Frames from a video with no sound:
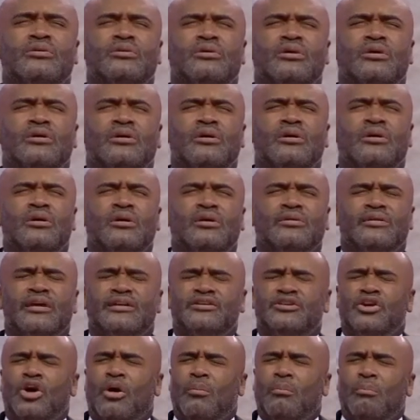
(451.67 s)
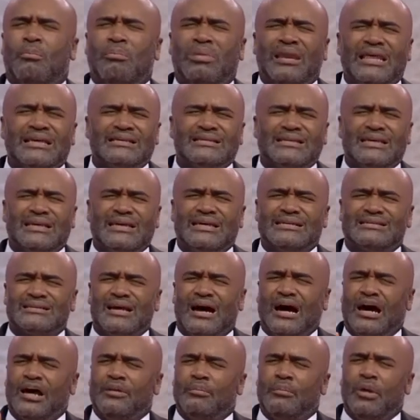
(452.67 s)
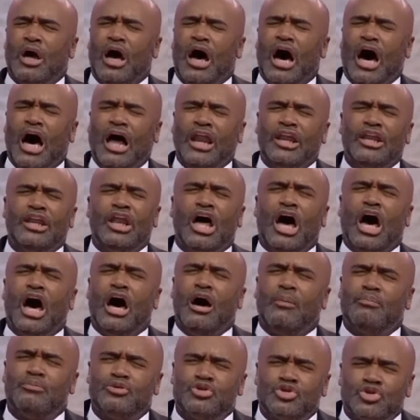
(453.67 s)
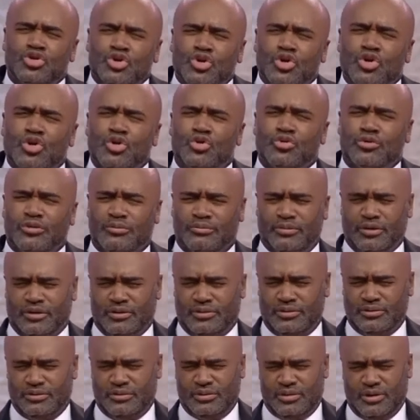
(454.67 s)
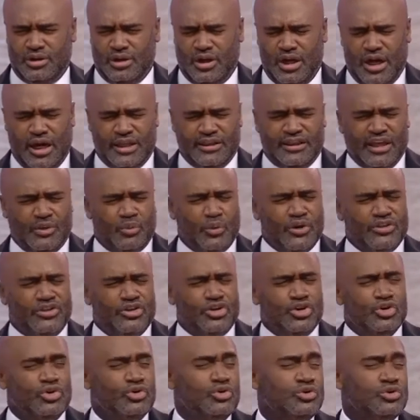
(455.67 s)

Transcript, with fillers: that your blessing is un- unobscurable and that with you,